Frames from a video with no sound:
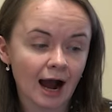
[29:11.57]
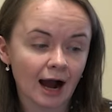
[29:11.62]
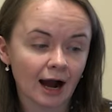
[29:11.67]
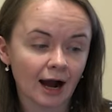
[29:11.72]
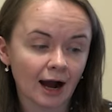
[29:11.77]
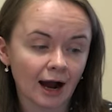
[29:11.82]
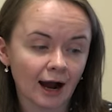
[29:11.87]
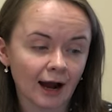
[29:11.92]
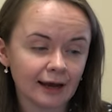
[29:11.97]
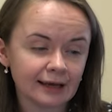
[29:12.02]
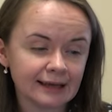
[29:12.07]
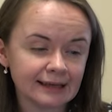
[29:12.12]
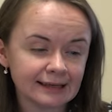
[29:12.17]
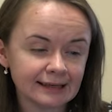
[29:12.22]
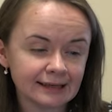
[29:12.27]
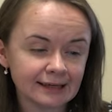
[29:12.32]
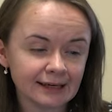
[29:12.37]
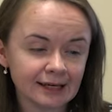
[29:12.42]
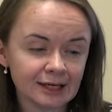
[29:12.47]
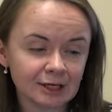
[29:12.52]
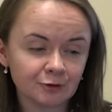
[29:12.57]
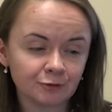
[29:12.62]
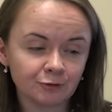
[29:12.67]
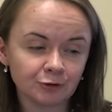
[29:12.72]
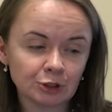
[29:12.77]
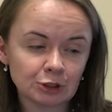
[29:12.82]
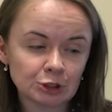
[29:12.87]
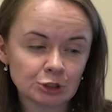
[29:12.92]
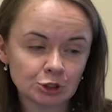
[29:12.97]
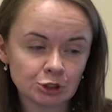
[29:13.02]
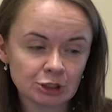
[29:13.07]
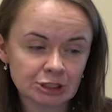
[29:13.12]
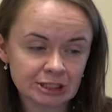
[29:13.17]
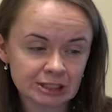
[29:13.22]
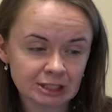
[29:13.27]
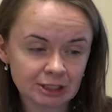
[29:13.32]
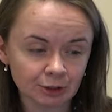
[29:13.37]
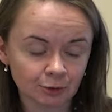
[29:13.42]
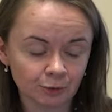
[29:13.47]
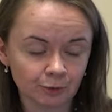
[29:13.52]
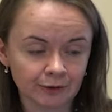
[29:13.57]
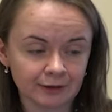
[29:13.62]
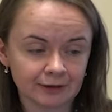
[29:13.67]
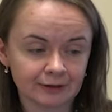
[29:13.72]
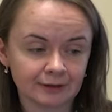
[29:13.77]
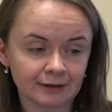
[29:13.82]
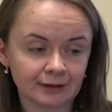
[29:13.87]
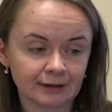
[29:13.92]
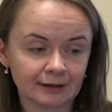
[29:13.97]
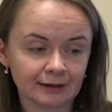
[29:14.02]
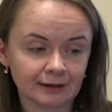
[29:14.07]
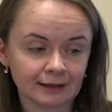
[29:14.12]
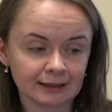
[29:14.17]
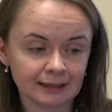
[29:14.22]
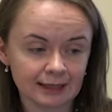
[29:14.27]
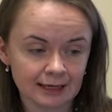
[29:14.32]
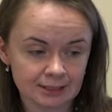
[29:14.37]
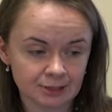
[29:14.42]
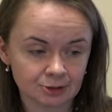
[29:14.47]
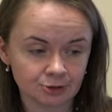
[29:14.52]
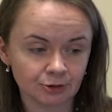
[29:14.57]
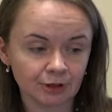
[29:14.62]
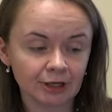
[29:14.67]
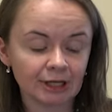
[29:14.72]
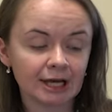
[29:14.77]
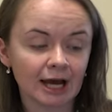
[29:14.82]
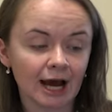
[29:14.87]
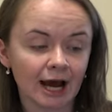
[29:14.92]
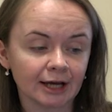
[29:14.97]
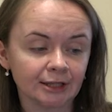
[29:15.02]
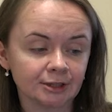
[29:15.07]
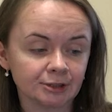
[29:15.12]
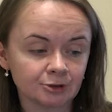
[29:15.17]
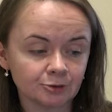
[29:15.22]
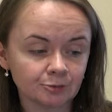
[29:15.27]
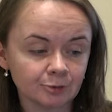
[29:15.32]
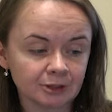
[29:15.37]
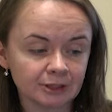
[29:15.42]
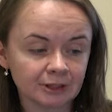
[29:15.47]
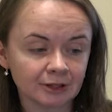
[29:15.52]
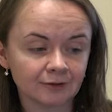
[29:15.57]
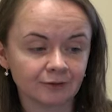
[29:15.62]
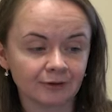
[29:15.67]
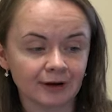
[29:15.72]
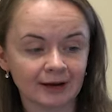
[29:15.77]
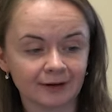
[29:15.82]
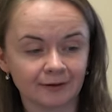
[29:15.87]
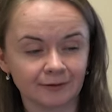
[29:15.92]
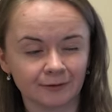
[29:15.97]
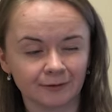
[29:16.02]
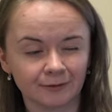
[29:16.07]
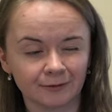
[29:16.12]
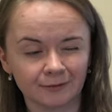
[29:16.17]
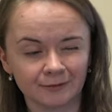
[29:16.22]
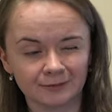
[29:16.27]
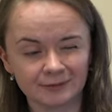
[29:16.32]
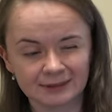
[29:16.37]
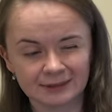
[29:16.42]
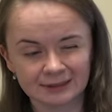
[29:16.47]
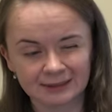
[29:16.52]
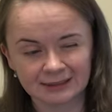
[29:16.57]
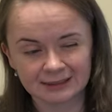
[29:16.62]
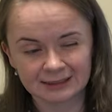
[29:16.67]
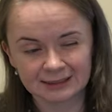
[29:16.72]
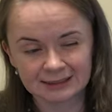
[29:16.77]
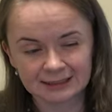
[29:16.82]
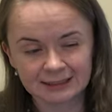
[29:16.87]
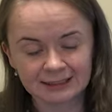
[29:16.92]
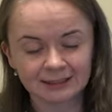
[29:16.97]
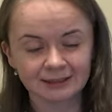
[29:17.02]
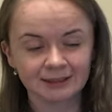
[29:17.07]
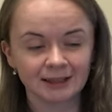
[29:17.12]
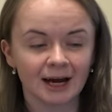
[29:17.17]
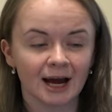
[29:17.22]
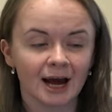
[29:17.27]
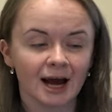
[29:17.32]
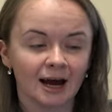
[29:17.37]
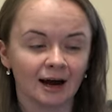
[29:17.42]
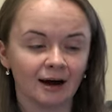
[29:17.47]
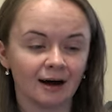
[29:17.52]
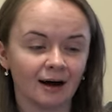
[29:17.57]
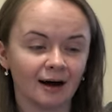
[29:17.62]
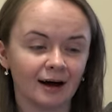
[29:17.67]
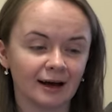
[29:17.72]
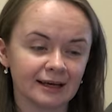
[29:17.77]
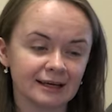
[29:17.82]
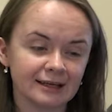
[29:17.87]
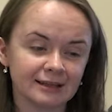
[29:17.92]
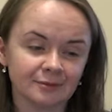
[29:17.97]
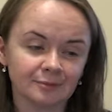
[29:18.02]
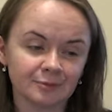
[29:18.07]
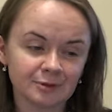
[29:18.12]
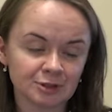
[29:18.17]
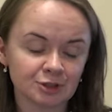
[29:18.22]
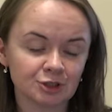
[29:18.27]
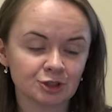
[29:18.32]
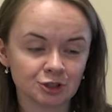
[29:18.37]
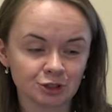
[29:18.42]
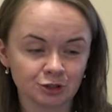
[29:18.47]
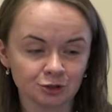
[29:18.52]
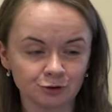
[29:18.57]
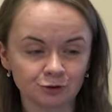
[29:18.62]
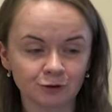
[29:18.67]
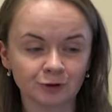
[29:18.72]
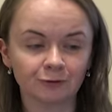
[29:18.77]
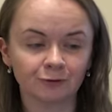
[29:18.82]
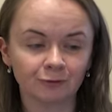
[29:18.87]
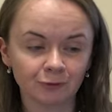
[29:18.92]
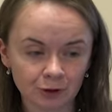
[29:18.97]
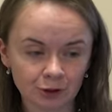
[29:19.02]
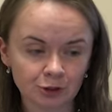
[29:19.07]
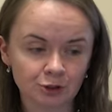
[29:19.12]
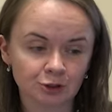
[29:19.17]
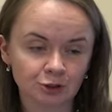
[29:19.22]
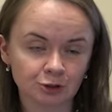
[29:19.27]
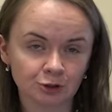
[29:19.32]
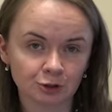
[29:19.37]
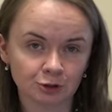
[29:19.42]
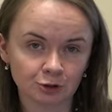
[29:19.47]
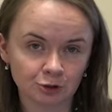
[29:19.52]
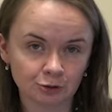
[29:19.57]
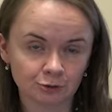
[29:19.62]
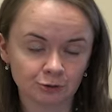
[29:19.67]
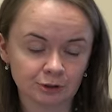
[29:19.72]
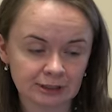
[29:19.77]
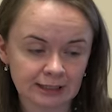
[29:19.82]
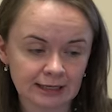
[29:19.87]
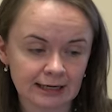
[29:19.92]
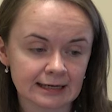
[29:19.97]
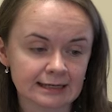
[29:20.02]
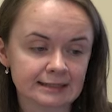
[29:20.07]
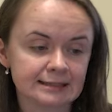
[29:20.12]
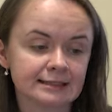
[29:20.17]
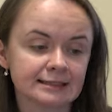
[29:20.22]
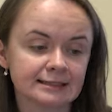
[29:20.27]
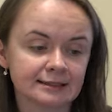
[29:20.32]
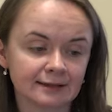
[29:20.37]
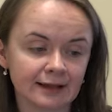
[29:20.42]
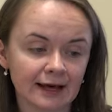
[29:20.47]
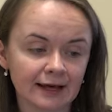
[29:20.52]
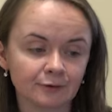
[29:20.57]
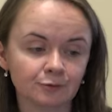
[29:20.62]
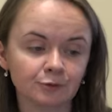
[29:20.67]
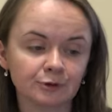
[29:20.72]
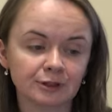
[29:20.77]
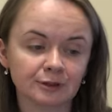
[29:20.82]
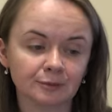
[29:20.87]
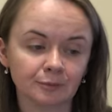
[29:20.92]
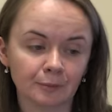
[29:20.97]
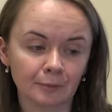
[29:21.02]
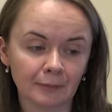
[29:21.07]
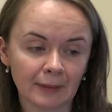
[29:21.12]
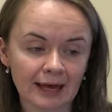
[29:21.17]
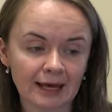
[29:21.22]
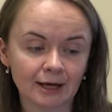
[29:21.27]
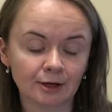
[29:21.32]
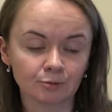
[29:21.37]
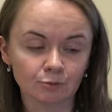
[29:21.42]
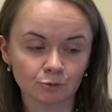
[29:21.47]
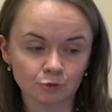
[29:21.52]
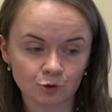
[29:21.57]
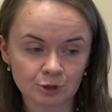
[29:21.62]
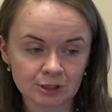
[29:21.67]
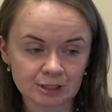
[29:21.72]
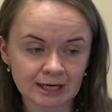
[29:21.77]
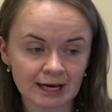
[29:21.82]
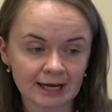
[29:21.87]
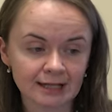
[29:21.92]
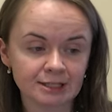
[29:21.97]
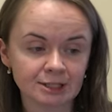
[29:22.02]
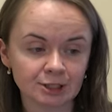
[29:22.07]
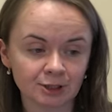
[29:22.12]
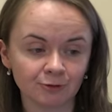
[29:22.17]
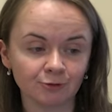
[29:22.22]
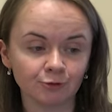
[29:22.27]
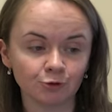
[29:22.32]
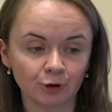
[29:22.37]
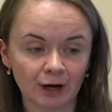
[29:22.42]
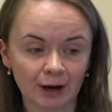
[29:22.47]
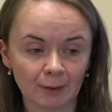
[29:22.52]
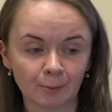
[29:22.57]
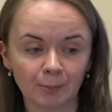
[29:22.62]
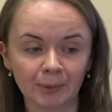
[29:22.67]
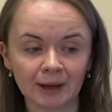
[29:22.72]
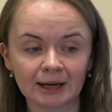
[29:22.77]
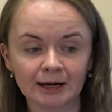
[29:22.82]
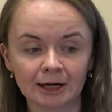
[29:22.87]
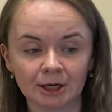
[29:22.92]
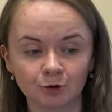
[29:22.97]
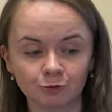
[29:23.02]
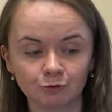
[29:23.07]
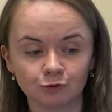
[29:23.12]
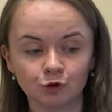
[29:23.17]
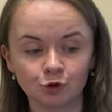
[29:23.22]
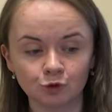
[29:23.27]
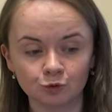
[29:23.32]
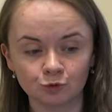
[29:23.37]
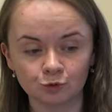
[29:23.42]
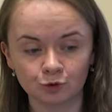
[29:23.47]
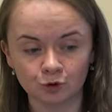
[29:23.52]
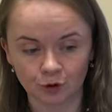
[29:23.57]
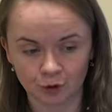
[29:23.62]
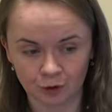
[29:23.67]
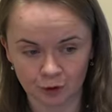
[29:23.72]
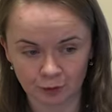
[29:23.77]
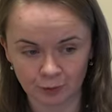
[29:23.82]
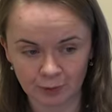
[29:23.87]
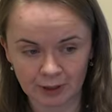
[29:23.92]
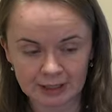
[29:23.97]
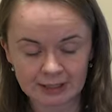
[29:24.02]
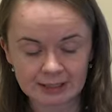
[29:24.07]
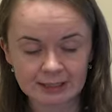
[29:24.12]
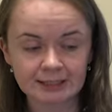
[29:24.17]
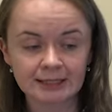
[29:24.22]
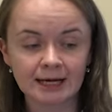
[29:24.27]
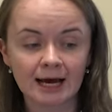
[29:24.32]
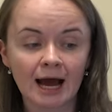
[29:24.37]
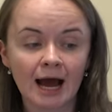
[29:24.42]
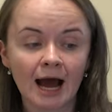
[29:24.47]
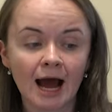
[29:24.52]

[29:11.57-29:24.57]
Here, if you deal with clustering, I do believe still in a position to the first two tasks that will make more sense if you compare a few documents.